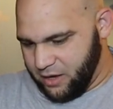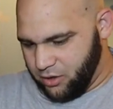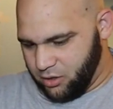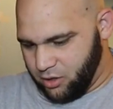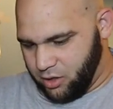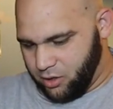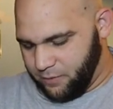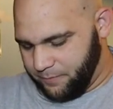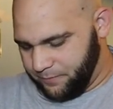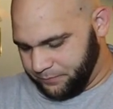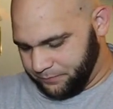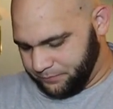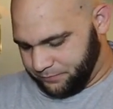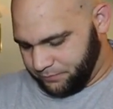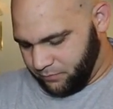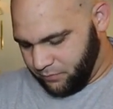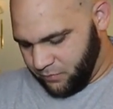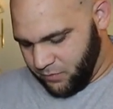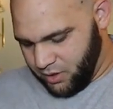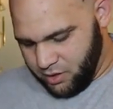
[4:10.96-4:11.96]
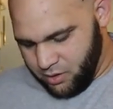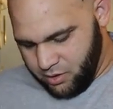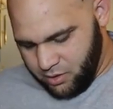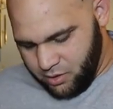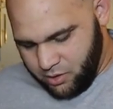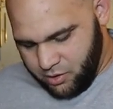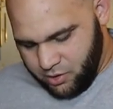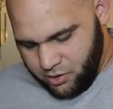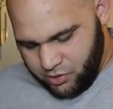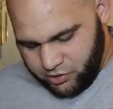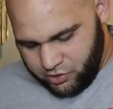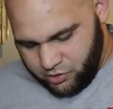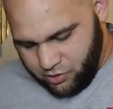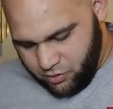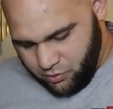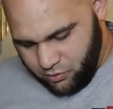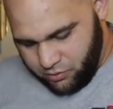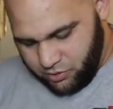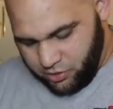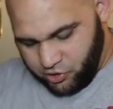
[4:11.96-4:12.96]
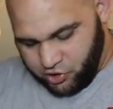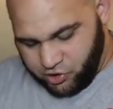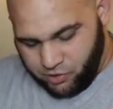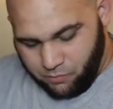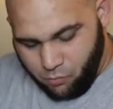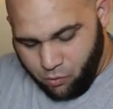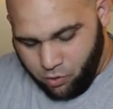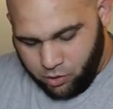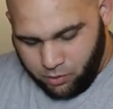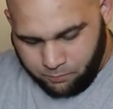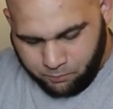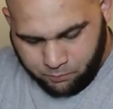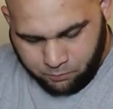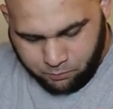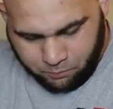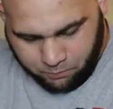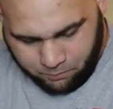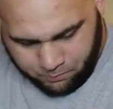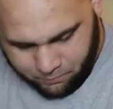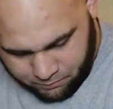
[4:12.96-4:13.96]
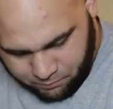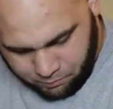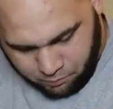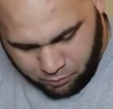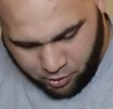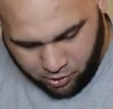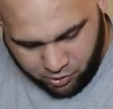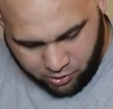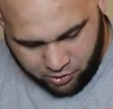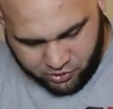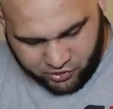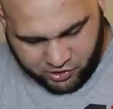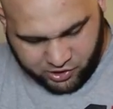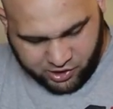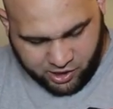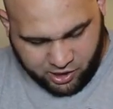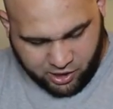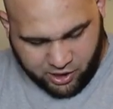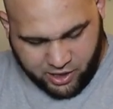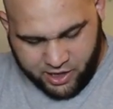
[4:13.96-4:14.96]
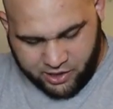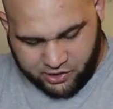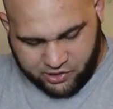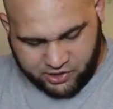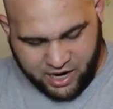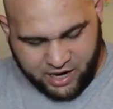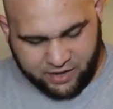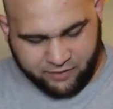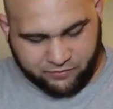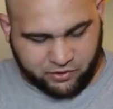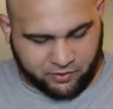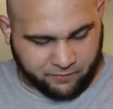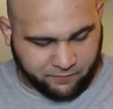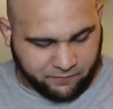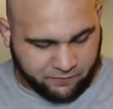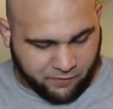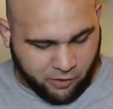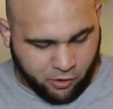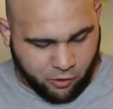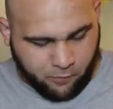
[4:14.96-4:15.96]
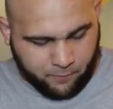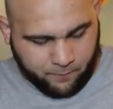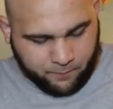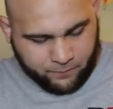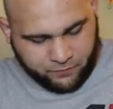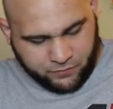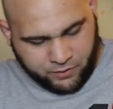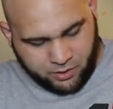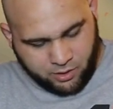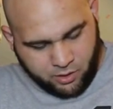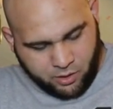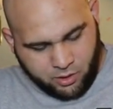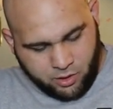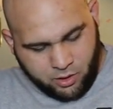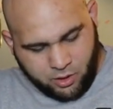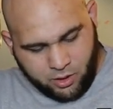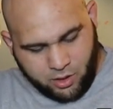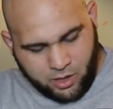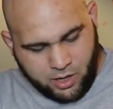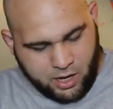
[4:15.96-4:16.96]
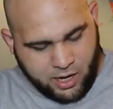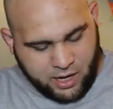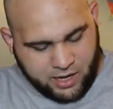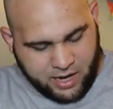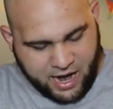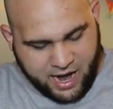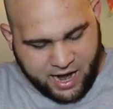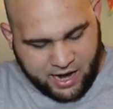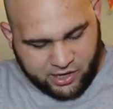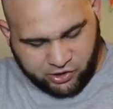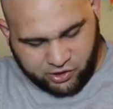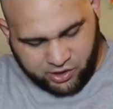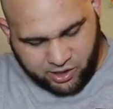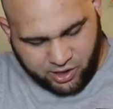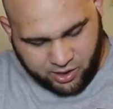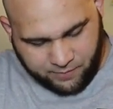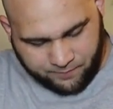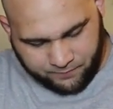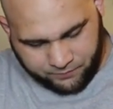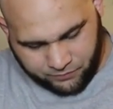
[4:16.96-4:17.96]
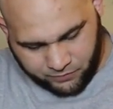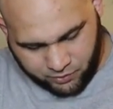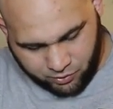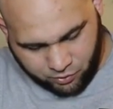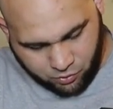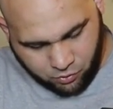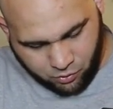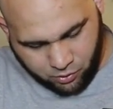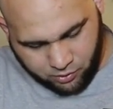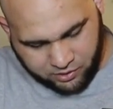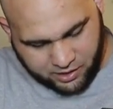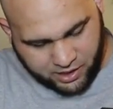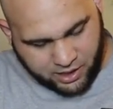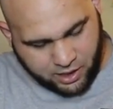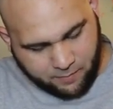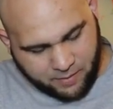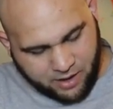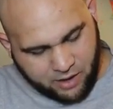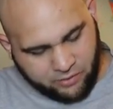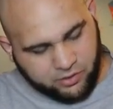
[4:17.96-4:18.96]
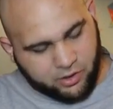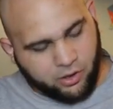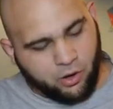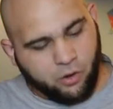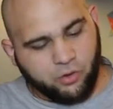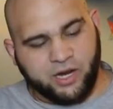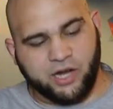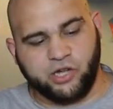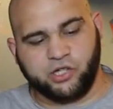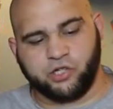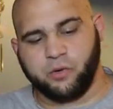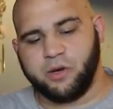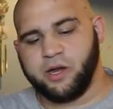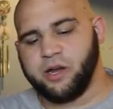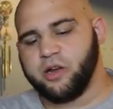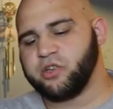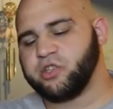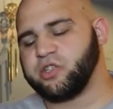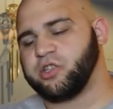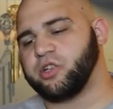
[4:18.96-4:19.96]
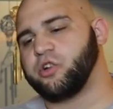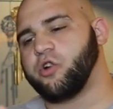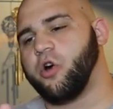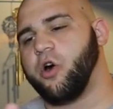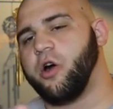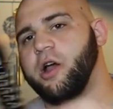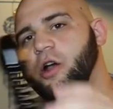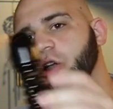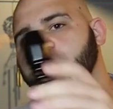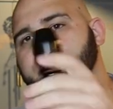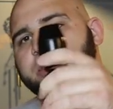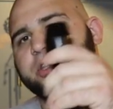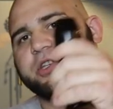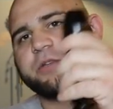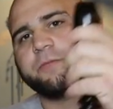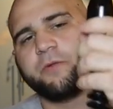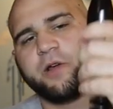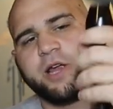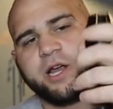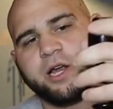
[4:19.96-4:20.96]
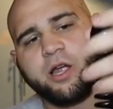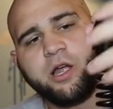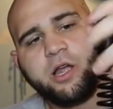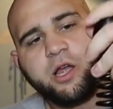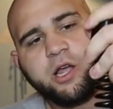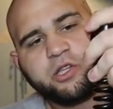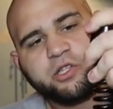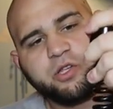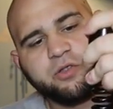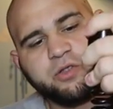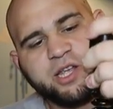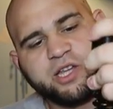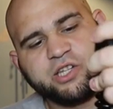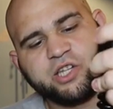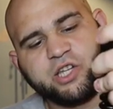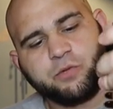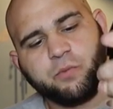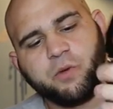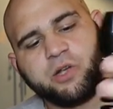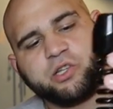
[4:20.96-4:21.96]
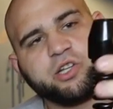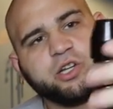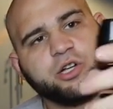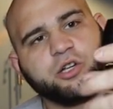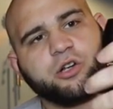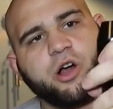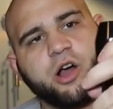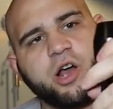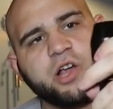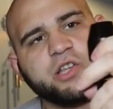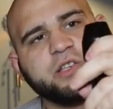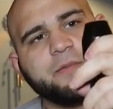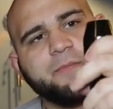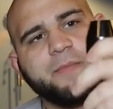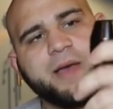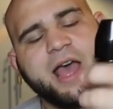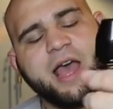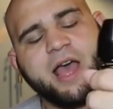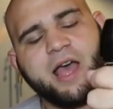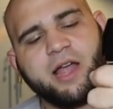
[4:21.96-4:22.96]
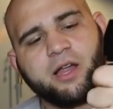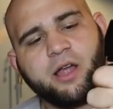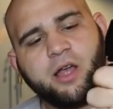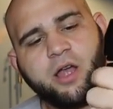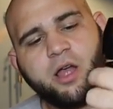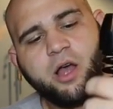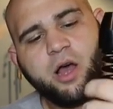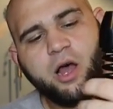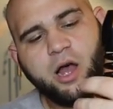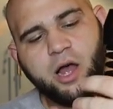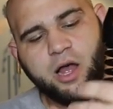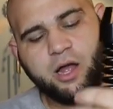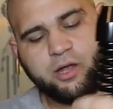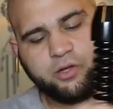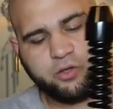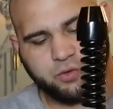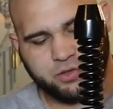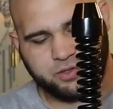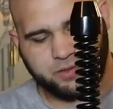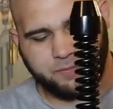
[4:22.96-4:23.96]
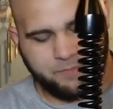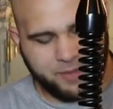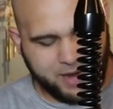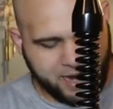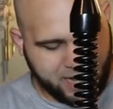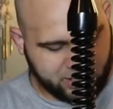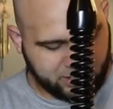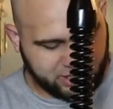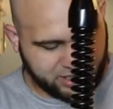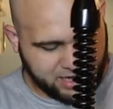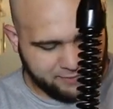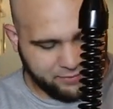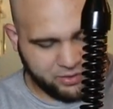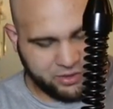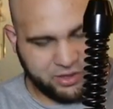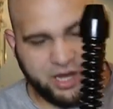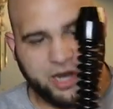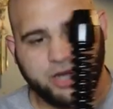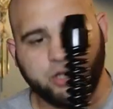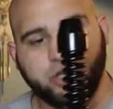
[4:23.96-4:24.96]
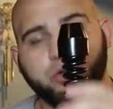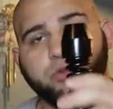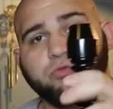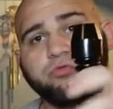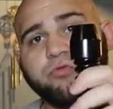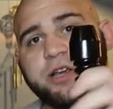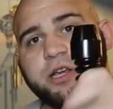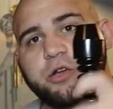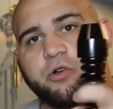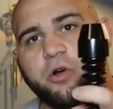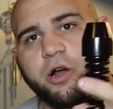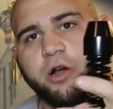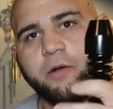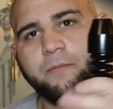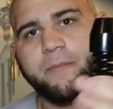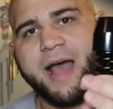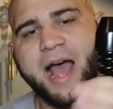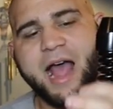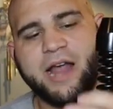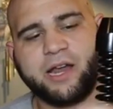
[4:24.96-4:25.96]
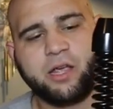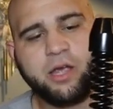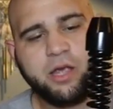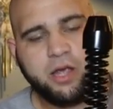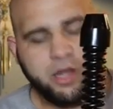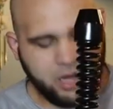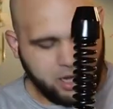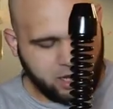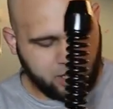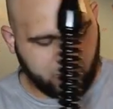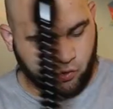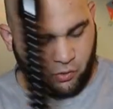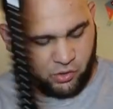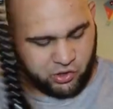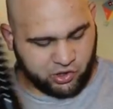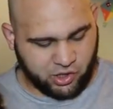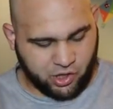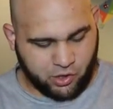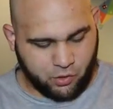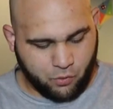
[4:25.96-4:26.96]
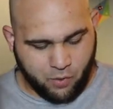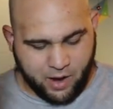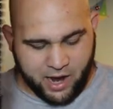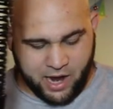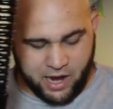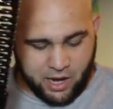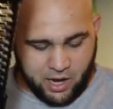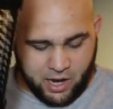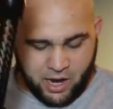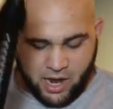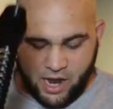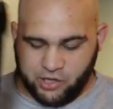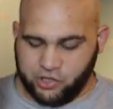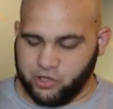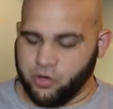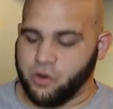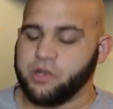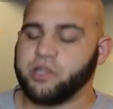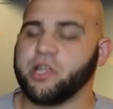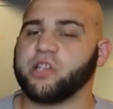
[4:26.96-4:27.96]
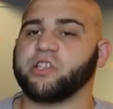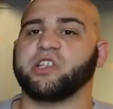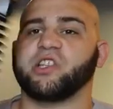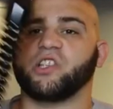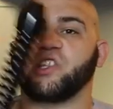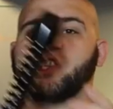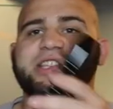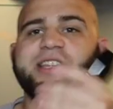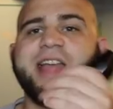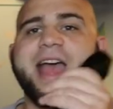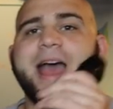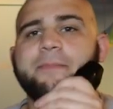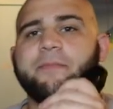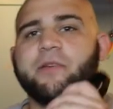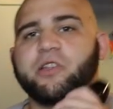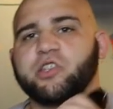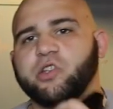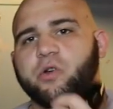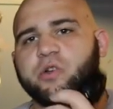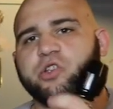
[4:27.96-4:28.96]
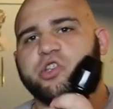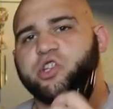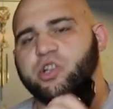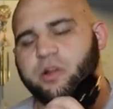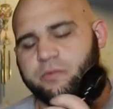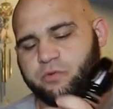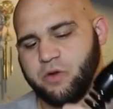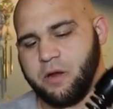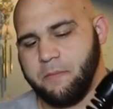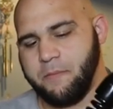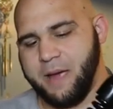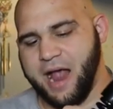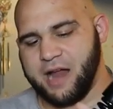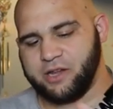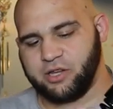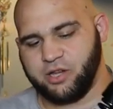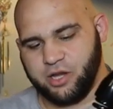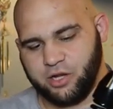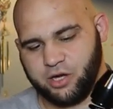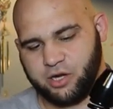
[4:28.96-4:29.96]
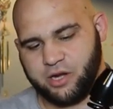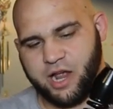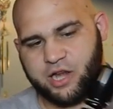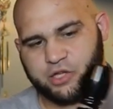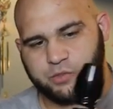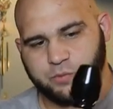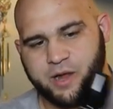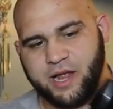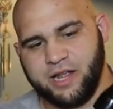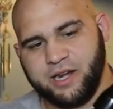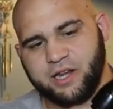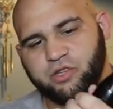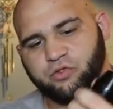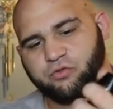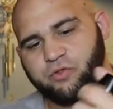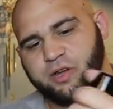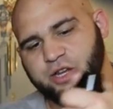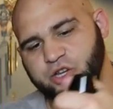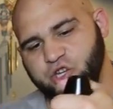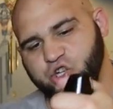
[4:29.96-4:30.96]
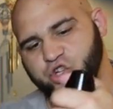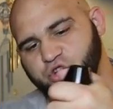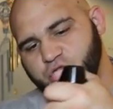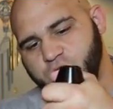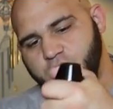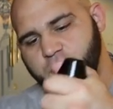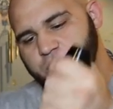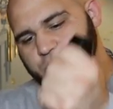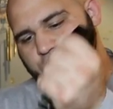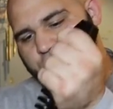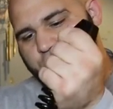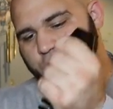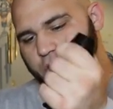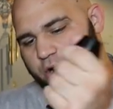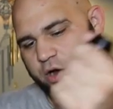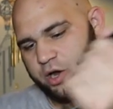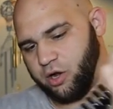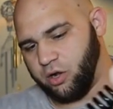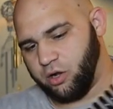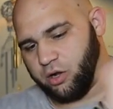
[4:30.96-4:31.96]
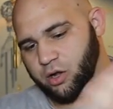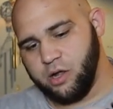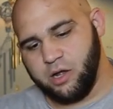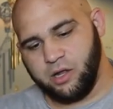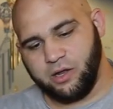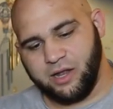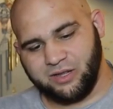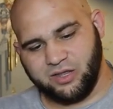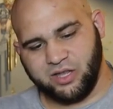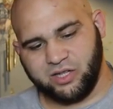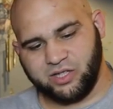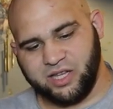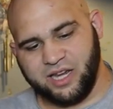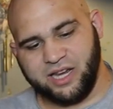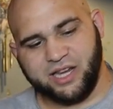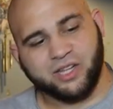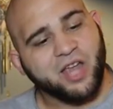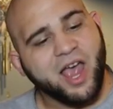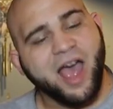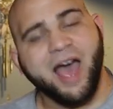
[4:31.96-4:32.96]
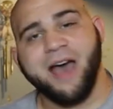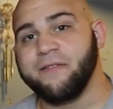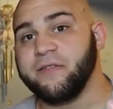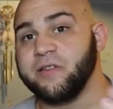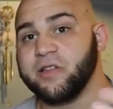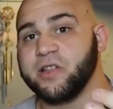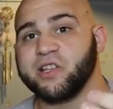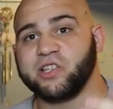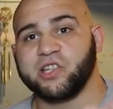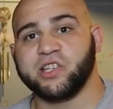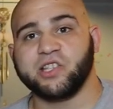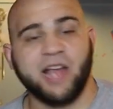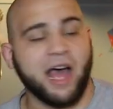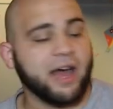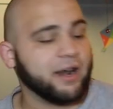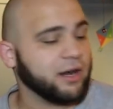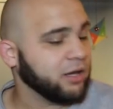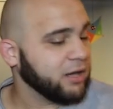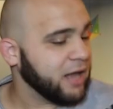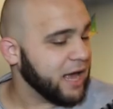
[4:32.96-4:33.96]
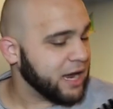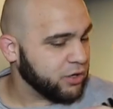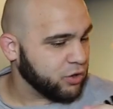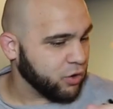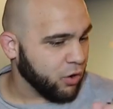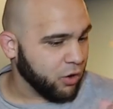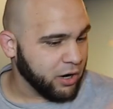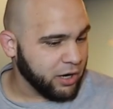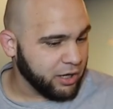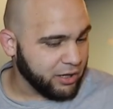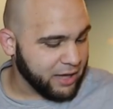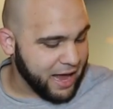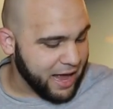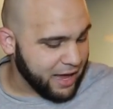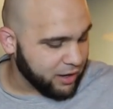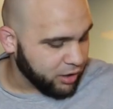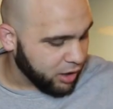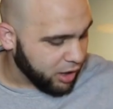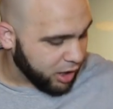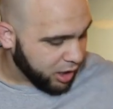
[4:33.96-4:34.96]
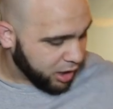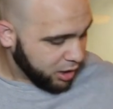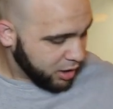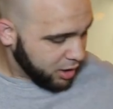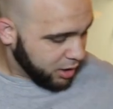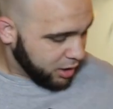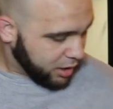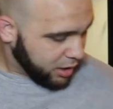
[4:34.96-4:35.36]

at all. So there's some more pulls here inside of some foam. And actually, Cool thing about the, okay, so here's the coil and the spring. So this is what's gonna cause the bag uh, towards the base and everything to recoil back to a certain way. And so it doesn't snap and so it just comes right back to you in a nice way. And it's a really strong coil. Like this thing is heavy. This is not a light coil at all.